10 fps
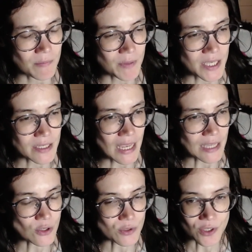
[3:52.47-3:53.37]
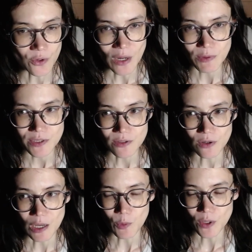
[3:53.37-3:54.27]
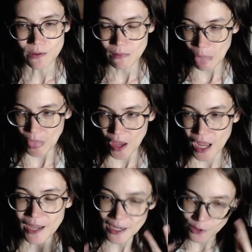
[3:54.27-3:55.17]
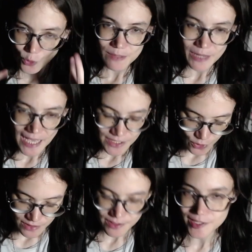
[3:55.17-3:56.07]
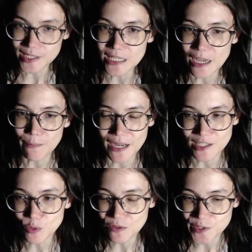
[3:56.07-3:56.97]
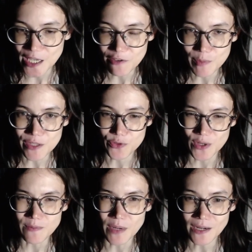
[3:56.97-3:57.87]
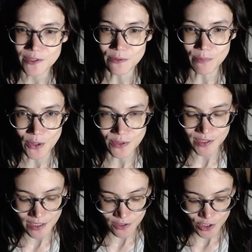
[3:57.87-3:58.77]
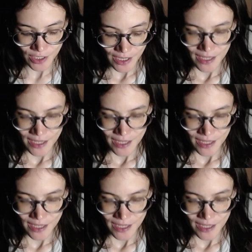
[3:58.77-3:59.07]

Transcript: But yeah, no, so I had already planned to go into the city. I might as well save me $3 on postage.